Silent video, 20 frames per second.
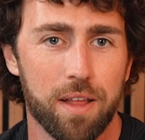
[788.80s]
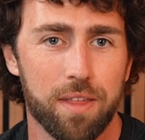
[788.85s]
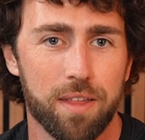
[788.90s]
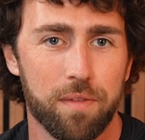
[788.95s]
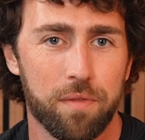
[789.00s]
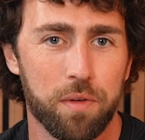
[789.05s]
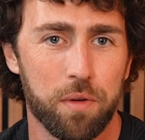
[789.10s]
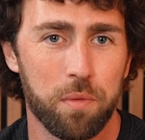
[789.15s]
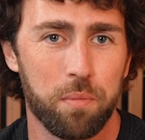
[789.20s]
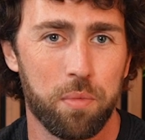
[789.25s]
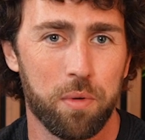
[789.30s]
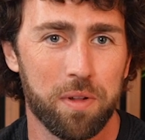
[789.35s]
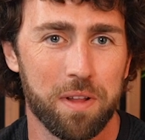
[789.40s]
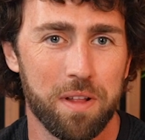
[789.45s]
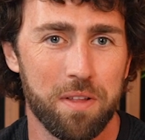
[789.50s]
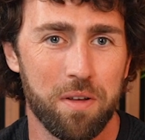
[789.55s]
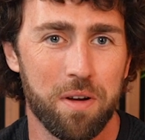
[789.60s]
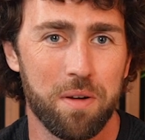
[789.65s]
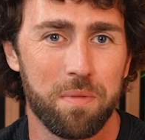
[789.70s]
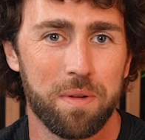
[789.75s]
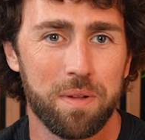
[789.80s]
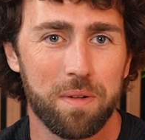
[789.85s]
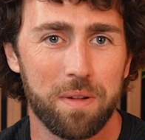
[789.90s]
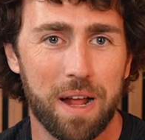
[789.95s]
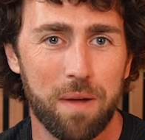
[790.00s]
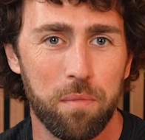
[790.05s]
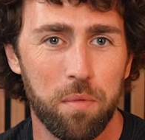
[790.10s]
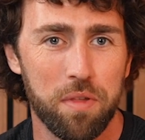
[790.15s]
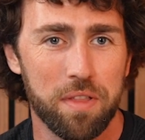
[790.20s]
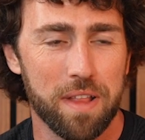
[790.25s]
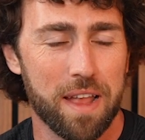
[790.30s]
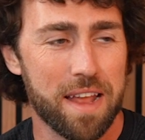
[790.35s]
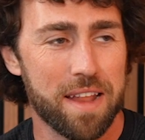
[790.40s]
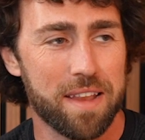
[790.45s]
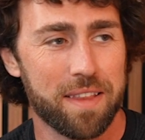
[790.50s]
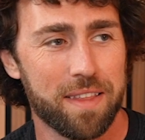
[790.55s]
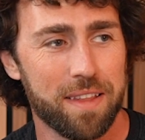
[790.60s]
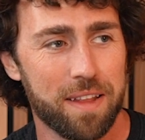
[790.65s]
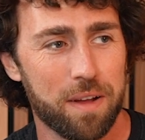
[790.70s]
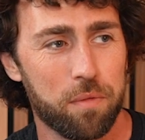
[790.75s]
ask if you could pull this off. I wasn't
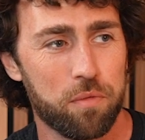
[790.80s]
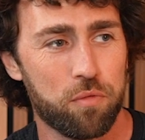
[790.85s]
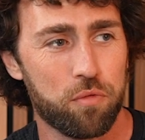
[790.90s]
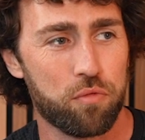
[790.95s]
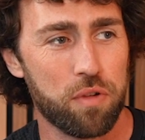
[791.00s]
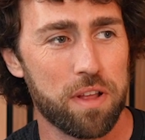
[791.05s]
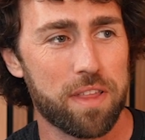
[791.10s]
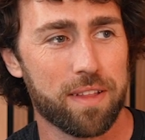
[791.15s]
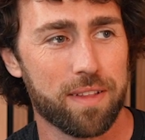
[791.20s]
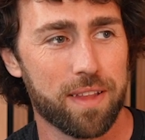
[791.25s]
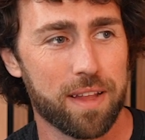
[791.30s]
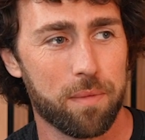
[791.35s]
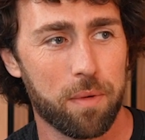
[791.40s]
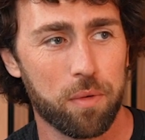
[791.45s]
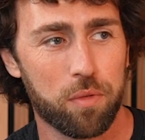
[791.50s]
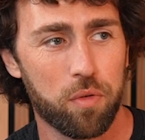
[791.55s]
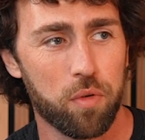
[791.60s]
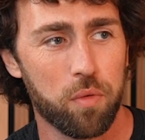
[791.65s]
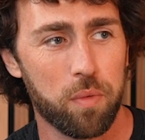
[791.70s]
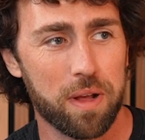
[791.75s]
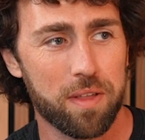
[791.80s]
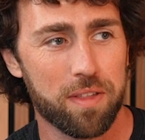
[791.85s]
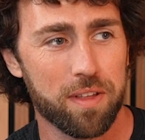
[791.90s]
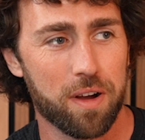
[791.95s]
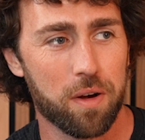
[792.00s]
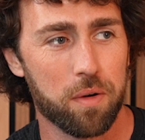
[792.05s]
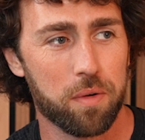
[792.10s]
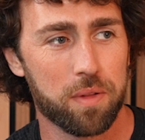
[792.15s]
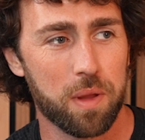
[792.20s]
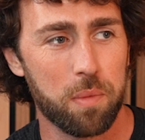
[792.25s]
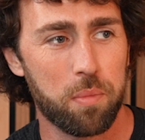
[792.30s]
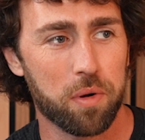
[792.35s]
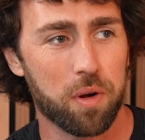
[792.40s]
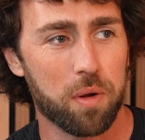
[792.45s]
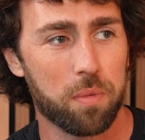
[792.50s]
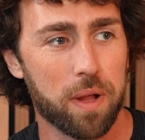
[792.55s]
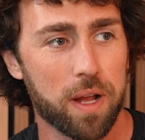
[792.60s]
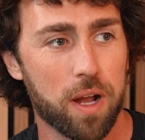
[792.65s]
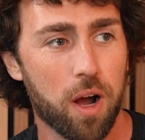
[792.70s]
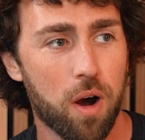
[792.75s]
recently, about 2 weeks ago, they put
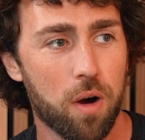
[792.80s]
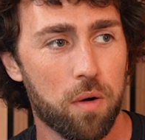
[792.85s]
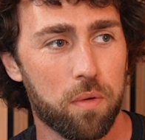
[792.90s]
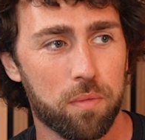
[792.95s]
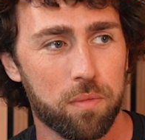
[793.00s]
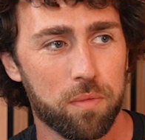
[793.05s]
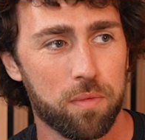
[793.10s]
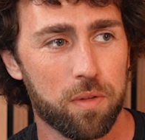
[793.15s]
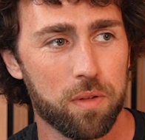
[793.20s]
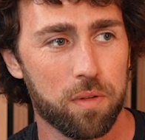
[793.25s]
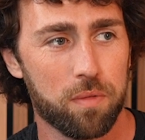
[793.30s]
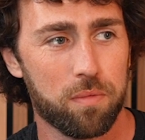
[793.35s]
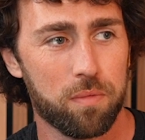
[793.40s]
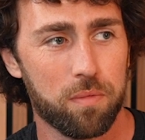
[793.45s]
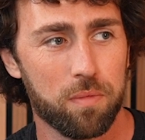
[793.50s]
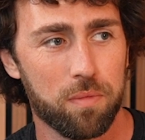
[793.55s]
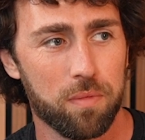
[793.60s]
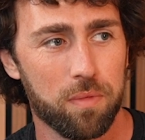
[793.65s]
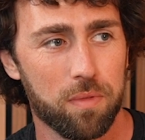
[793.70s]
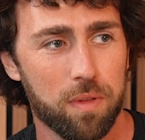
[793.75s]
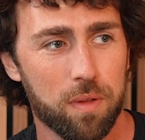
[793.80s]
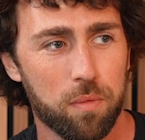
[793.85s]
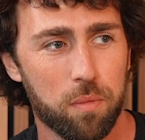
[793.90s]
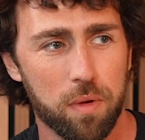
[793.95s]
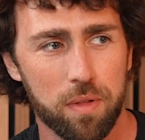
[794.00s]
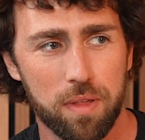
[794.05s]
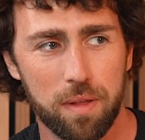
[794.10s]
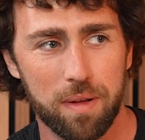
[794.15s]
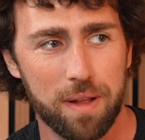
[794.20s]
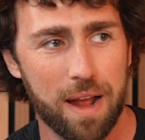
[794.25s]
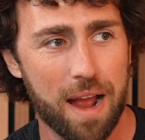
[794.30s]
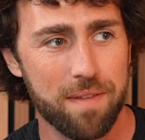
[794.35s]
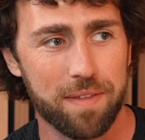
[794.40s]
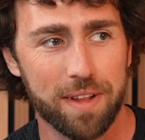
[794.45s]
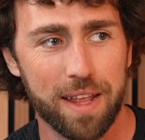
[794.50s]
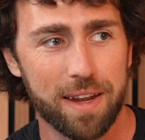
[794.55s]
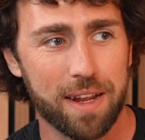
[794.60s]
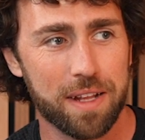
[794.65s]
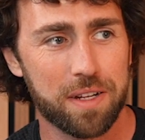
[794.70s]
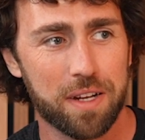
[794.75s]
up was it either
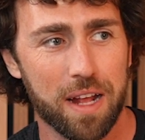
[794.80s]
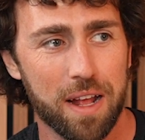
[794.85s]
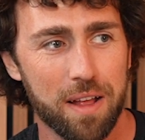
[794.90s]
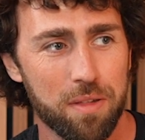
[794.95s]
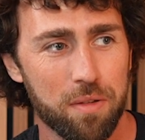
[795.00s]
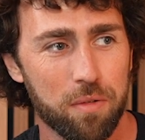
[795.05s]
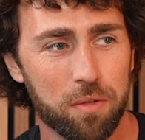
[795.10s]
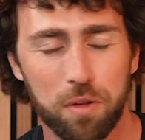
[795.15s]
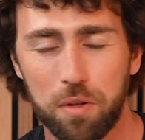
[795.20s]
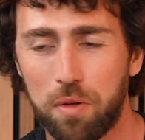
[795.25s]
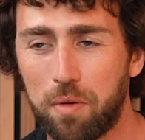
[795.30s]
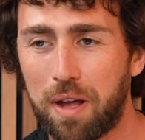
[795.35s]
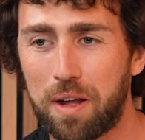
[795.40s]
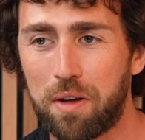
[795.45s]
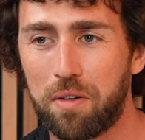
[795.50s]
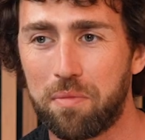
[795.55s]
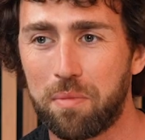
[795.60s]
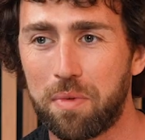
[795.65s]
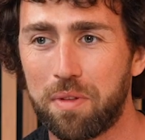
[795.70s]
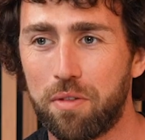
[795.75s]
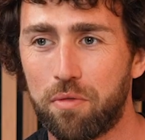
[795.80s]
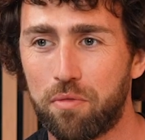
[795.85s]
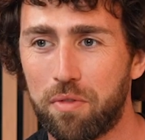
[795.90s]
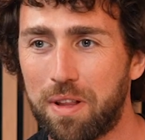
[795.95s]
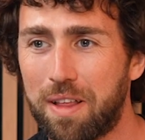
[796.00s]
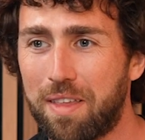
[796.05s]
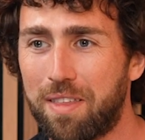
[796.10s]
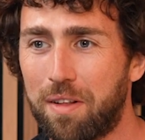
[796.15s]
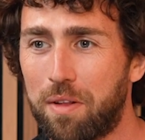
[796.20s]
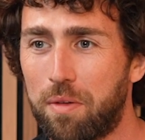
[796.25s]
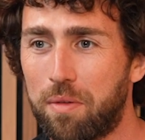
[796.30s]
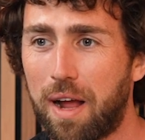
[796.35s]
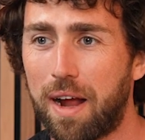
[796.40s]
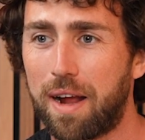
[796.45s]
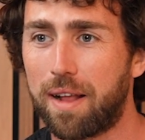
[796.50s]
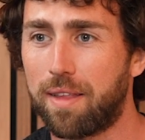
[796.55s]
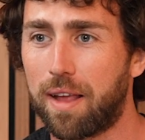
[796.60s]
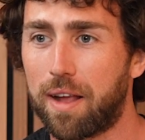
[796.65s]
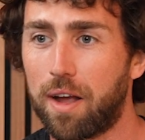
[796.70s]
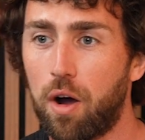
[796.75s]
the NHS or the UK government have released a new
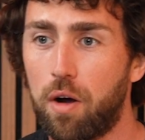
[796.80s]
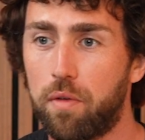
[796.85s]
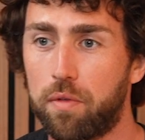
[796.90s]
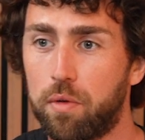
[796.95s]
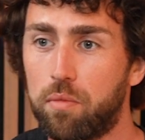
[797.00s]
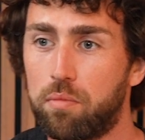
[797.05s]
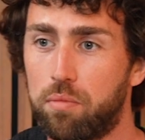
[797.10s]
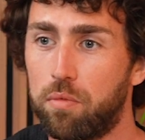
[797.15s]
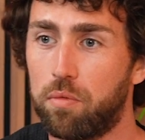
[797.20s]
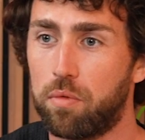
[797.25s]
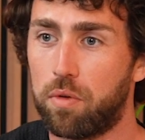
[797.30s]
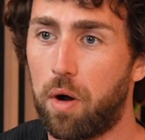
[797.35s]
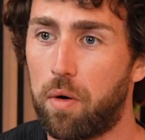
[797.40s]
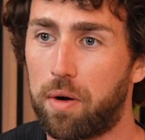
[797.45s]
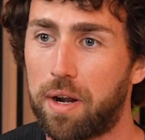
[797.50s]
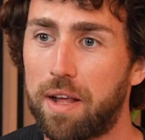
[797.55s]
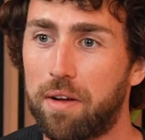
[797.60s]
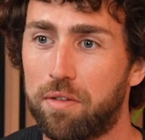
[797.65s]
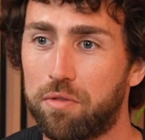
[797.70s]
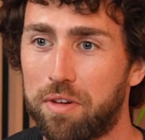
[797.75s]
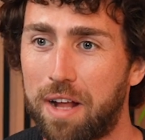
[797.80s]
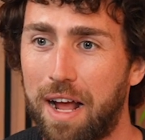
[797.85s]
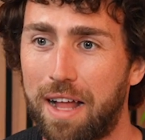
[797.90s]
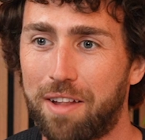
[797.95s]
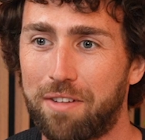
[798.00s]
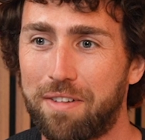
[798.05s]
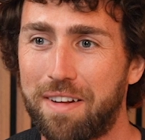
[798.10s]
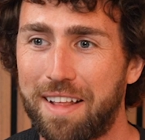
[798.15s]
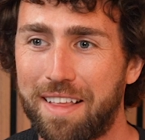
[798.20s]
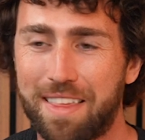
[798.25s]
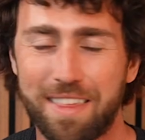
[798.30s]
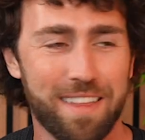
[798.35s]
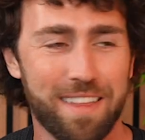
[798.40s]
diet. It's like, if you go on 800 calories,